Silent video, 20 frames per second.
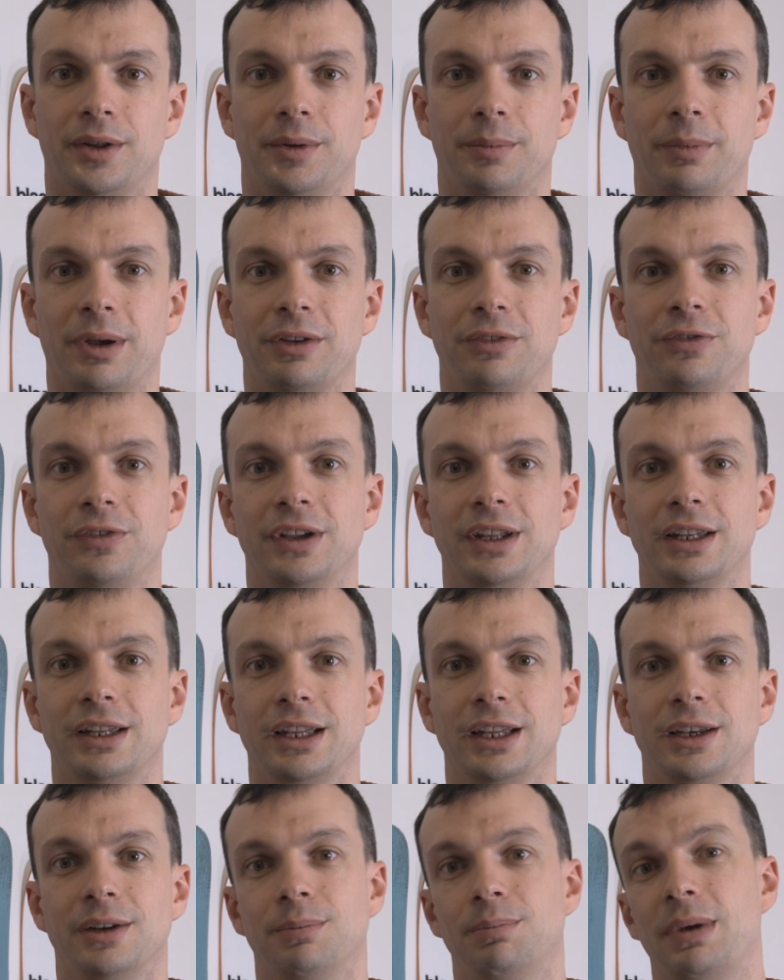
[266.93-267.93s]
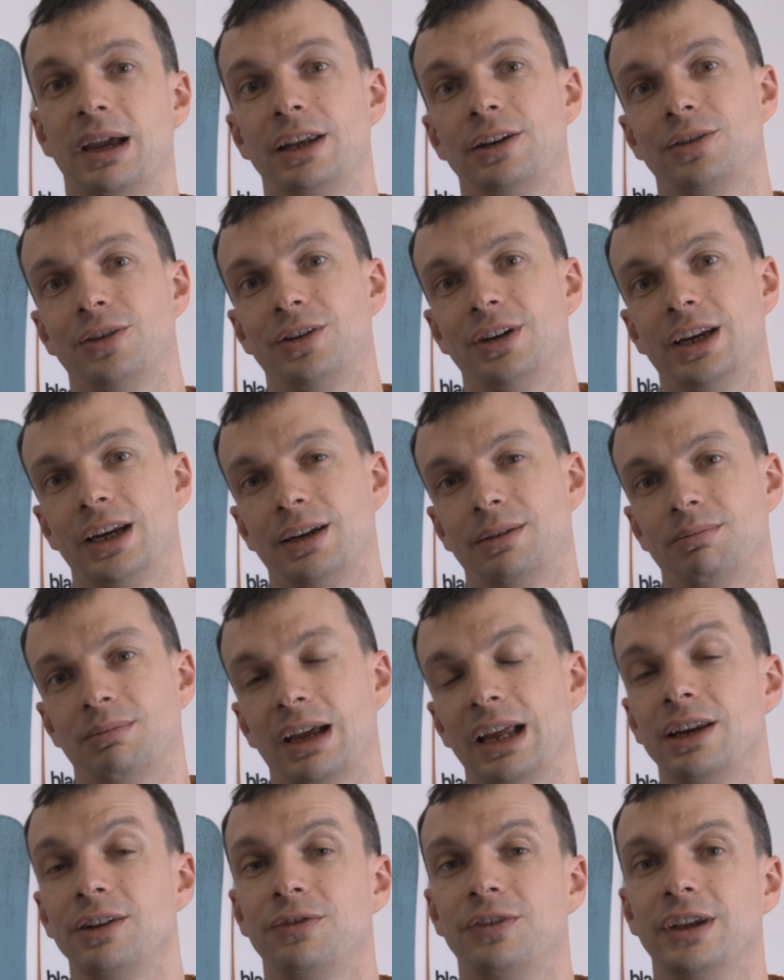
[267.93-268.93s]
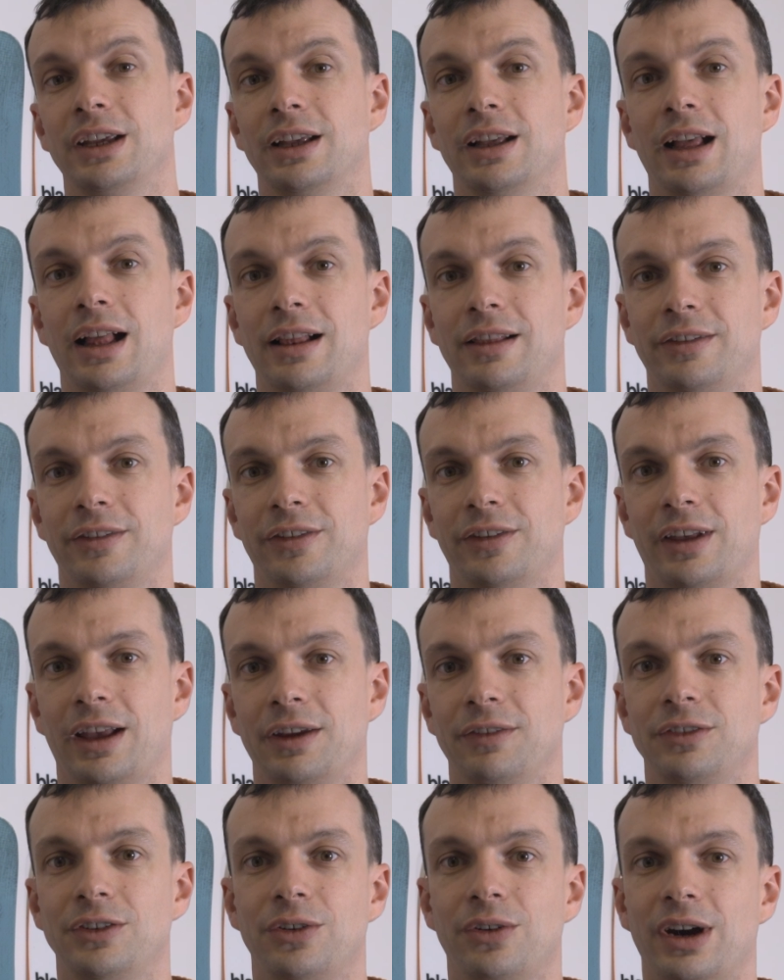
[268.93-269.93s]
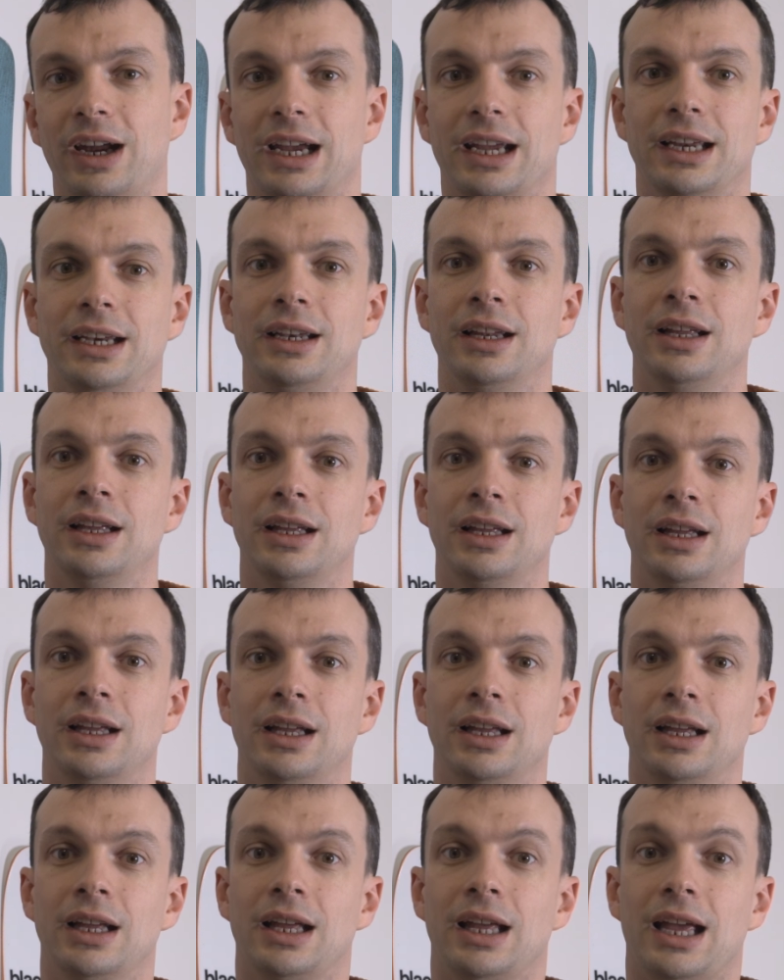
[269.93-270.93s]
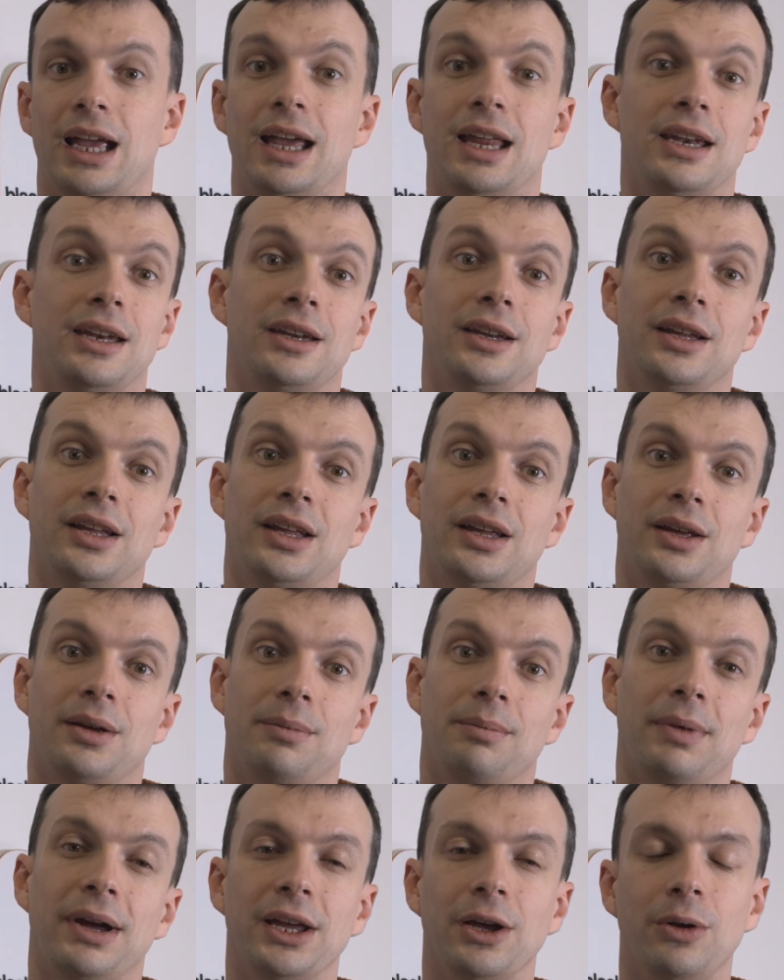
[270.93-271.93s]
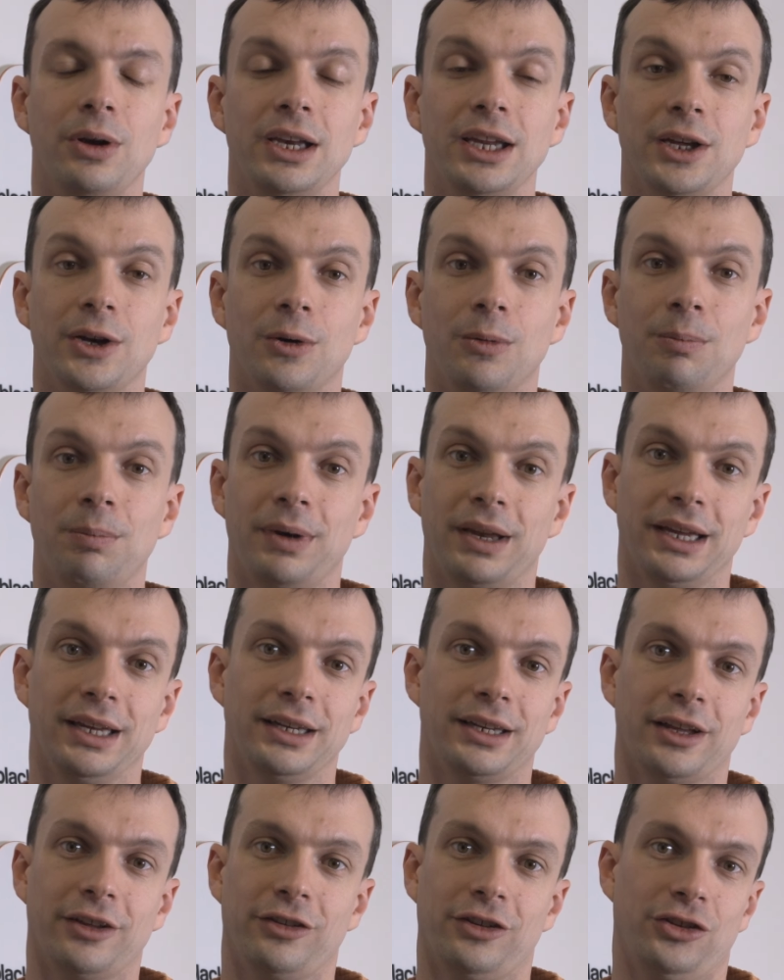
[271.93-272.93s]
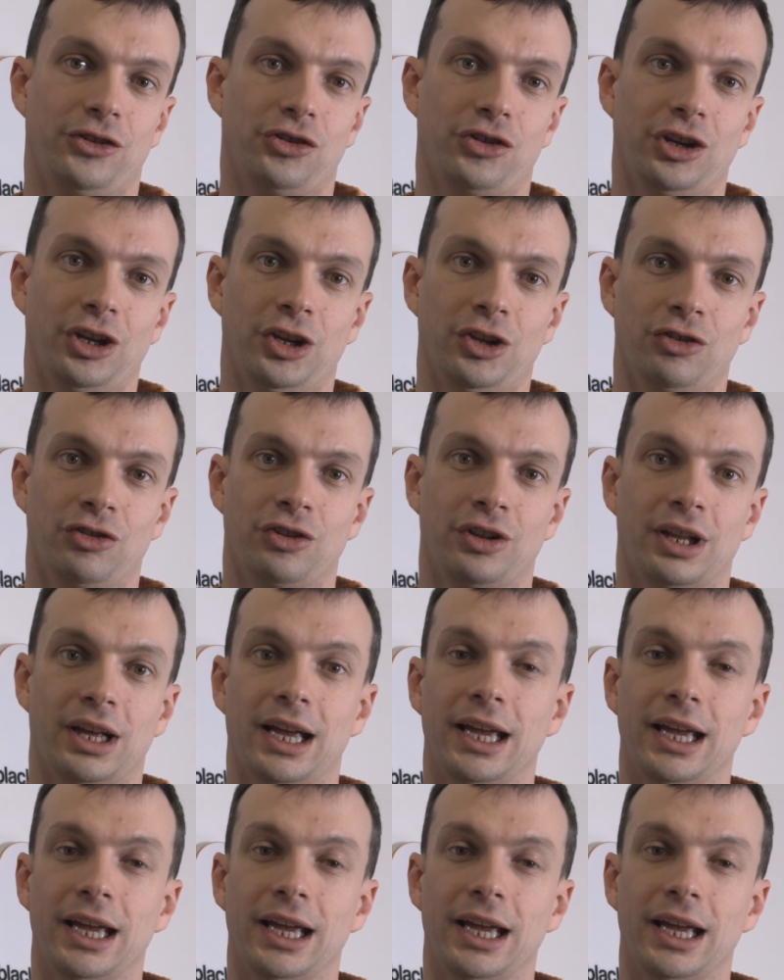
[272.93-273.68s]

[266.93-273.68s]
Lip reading: my feet in better than anything else I've tried, and my only complaint hasn't changed.